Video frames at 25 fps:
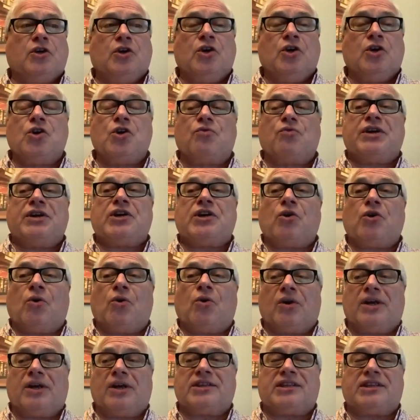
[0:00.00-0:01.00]
who
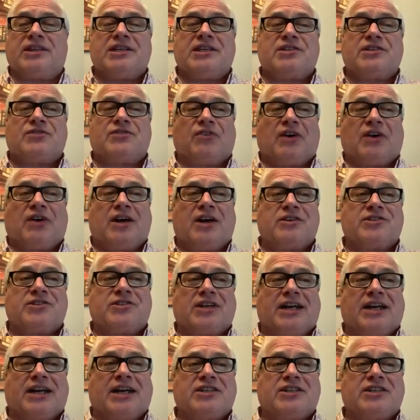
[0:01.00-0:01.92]
record these Fireside